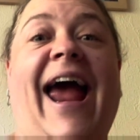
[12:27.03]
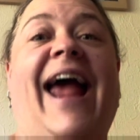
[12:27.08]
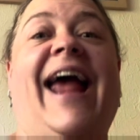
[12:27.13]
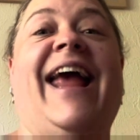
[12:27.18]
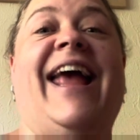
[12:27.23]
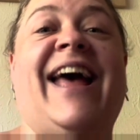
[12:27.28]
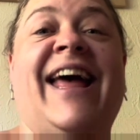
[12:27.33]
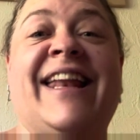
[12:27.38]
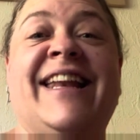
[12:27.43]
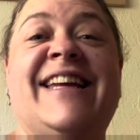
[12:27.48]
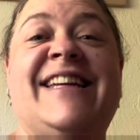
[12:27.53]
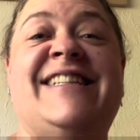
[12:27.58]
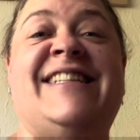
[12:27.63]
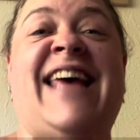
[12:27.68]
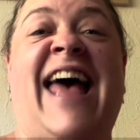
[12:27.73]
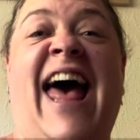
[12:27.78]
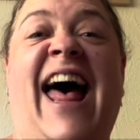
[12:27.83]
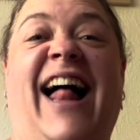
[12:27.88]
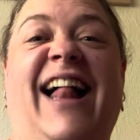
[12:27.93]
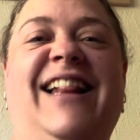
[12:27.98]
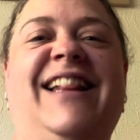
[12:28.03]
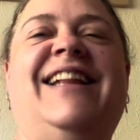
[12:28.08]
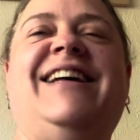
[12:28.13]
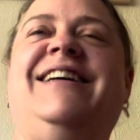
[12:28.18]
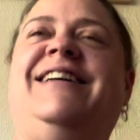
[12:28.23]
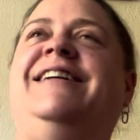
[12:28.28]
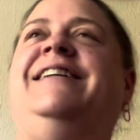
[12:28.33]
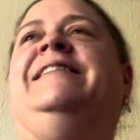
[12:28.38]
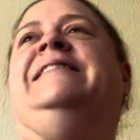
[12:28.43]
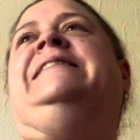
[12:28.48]
Can you tell?
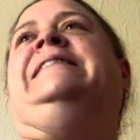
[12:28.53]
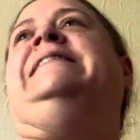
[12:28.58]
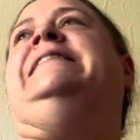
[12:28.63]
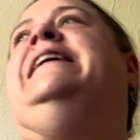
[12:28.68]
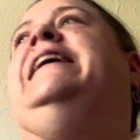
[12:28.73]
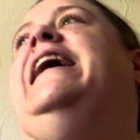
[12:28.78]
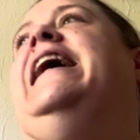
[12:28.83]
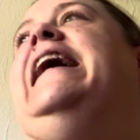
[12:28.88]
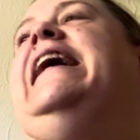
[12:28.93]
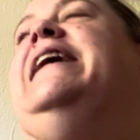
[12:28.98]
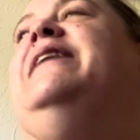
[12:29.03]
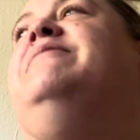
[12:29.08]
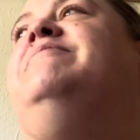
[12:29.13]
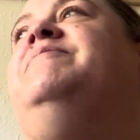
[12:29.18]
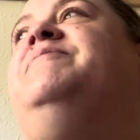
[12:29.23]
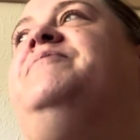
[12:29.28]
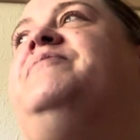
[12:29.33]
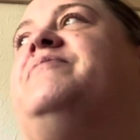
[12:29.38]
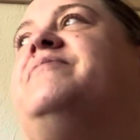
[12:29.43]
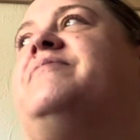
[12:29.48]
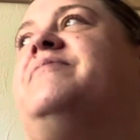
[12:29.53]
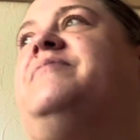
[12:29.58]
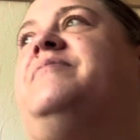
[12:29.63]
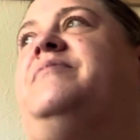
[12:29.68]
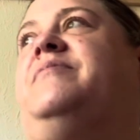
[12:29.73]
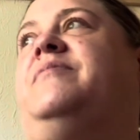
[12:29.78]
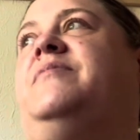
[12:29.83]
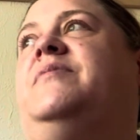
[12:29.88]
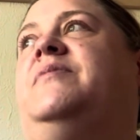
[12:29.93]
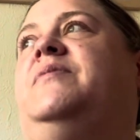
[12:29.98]
And
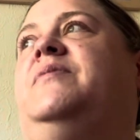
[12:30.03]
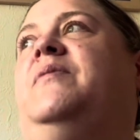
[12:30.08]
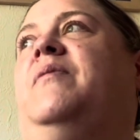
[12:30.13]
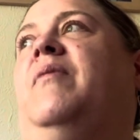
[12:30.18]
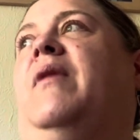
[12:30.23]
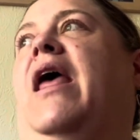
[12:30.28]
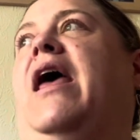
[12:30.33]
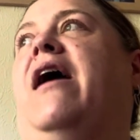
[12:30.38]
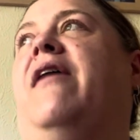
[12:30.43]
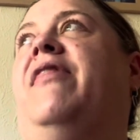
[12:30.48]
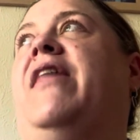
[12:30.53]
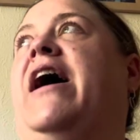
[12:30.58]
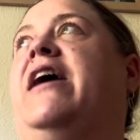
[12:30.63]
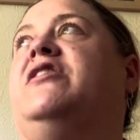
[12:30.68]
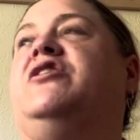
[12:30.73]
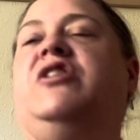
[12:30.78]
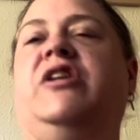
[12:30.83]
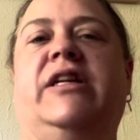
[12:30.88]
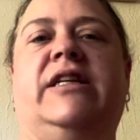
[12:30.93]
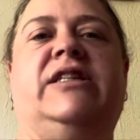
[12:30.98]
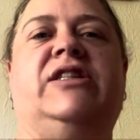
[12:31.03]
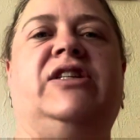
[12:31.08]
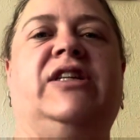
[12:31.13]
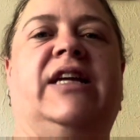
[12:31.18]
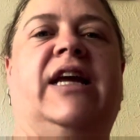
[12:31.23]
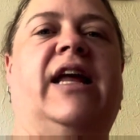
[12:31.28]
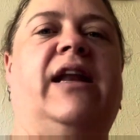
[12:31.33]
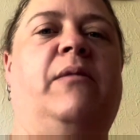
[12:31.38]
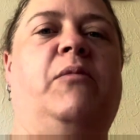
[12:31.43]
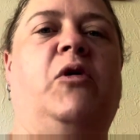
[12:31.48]
that should
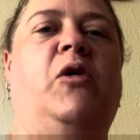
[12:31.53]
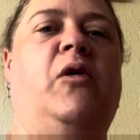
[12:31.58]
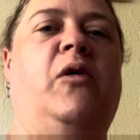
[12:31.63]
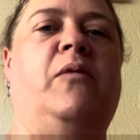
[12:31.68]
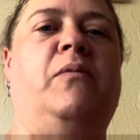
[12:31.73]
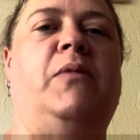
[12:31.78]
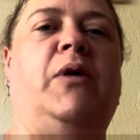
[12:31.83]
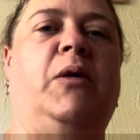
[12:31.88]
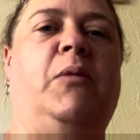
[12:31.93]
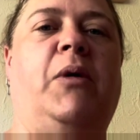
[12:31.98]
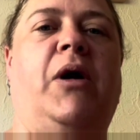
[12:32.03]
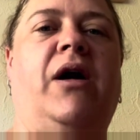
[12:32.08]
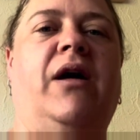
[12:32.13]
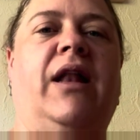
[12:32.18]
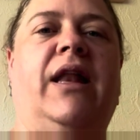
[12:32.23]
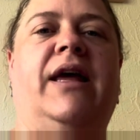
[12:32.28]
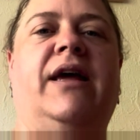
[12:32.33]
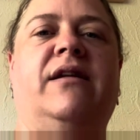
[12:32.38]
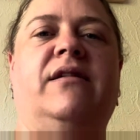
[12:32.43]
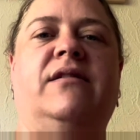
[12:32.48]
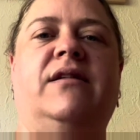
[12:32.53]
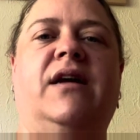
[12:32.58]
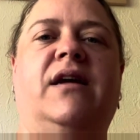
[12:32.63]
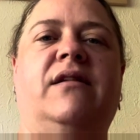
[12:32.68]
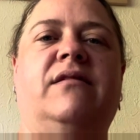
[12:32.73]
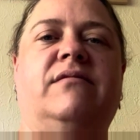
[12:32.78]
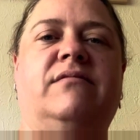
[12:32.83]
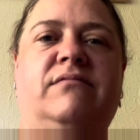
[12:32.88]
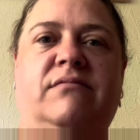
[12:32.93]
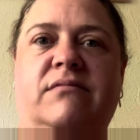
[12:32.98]
get it more mobile,
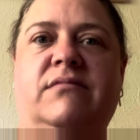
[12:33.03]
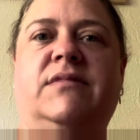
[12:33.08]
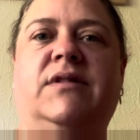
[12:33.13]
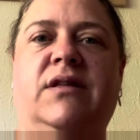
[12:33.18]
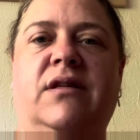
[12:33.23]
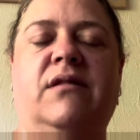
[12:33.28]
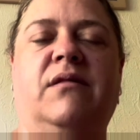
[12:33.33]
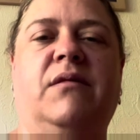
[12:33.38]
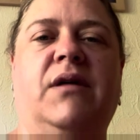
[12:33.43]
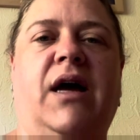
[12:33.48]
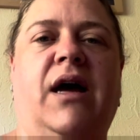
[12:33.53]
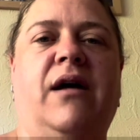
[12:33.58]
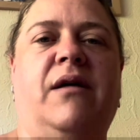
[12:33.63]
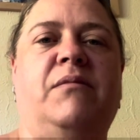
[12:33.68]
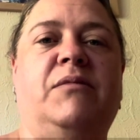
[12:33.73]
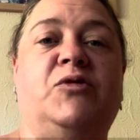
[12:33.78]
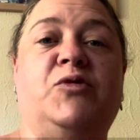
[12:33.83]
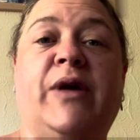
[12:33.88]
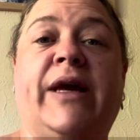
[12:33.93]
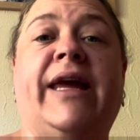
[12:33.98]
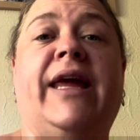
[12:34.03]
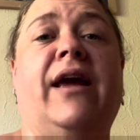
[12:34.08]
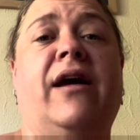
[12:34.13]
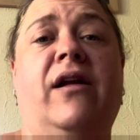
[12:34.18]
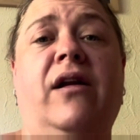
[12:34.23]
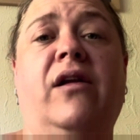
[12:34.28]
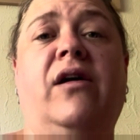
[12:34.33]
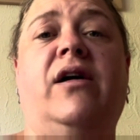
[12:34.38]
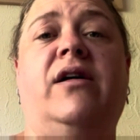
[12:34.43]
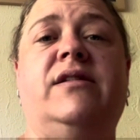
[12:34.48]
and drinking a
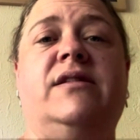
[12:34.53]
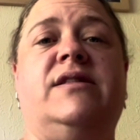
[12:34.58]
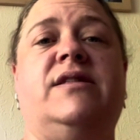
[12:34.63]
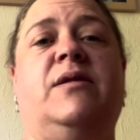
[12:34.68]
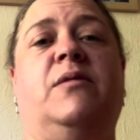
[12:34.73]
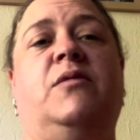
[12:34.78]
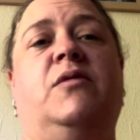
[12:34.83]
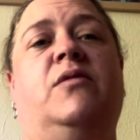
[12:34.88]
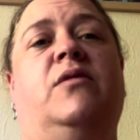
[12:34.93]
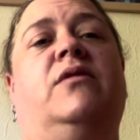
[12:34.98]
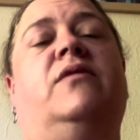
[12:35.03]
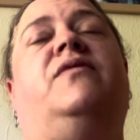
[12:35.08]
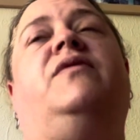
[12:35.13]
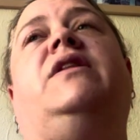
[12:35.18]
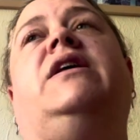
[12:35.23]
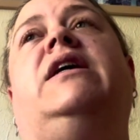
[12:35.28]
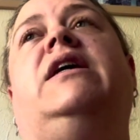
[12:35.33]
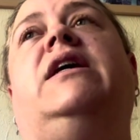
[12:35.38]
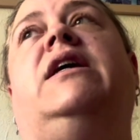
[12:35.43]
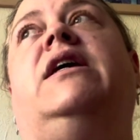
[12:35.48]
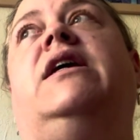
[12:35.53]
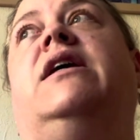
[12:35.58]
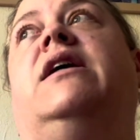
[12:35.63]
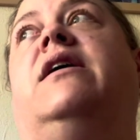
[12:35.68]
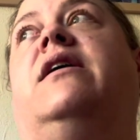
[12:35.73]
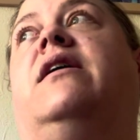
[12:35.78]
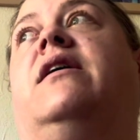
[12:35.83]
lot, so all of the